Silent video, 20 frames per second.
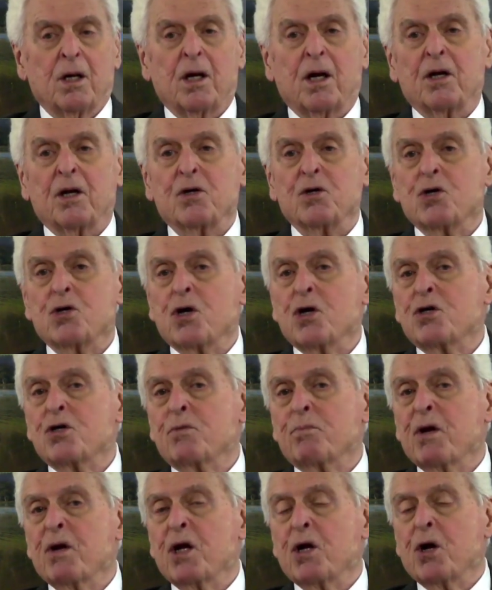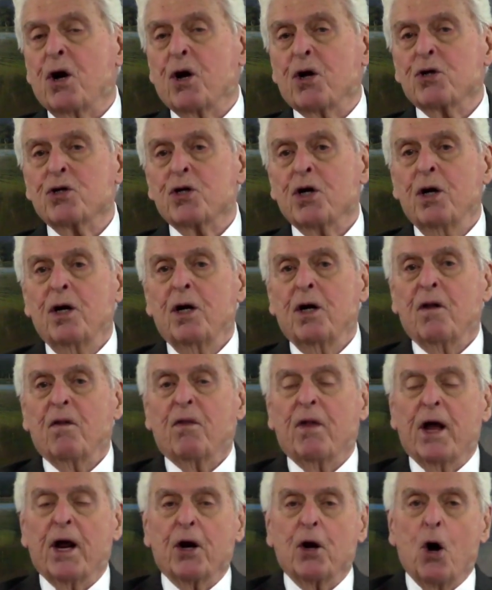and just because
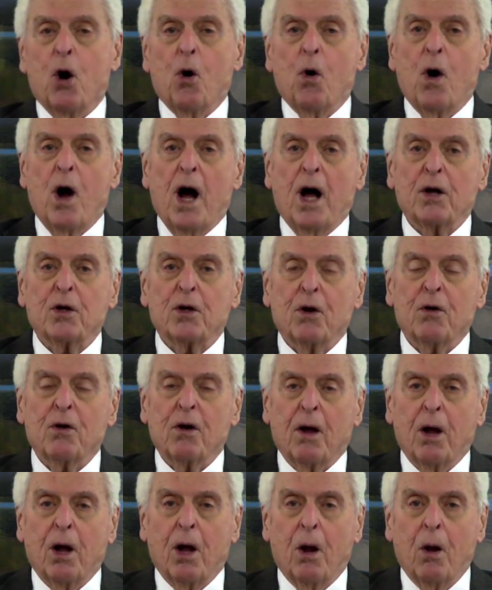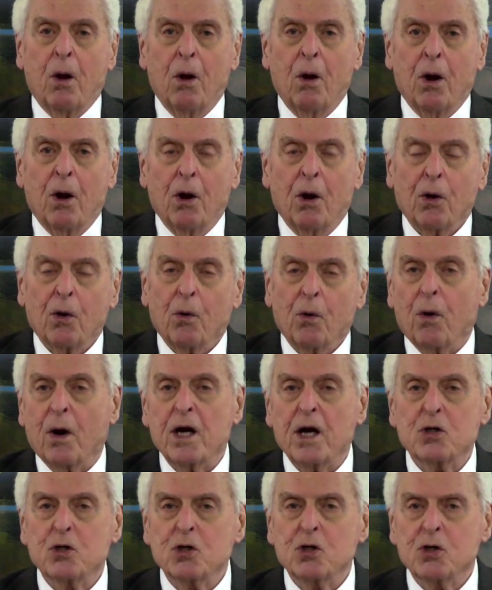they know how to tell
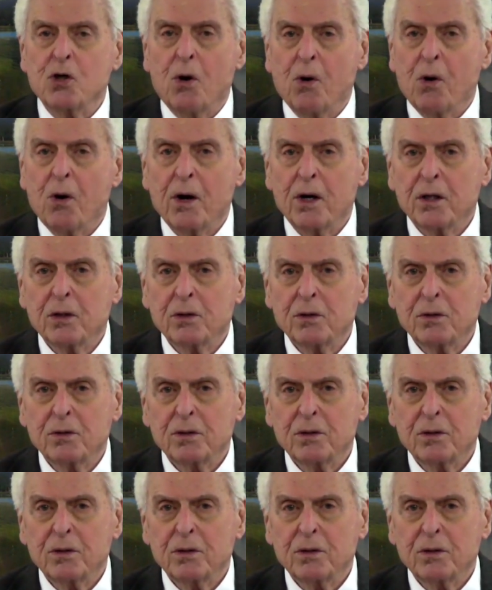great stories,